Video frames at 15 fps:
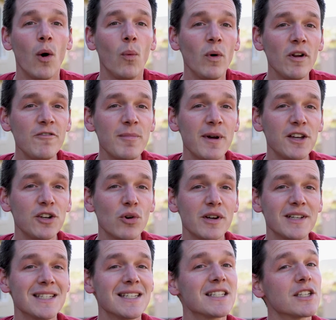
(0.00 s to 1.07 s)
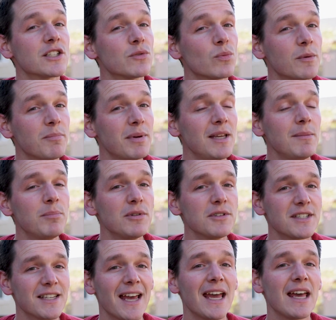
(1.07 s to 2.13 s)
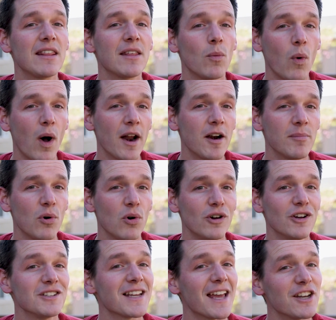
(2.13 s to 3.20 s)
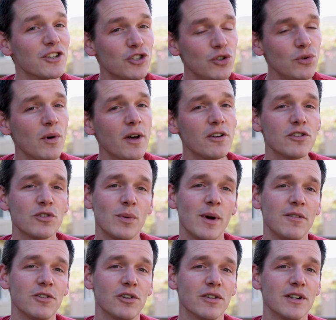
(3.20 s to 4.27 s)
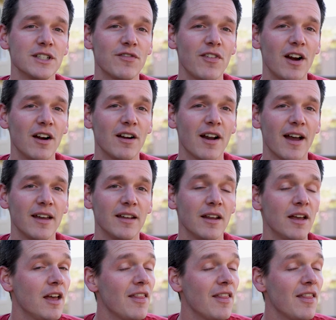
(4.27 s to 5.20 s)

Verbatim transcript: One of my annoyances is when people say that water boils at 212 degrees Fahrenheit.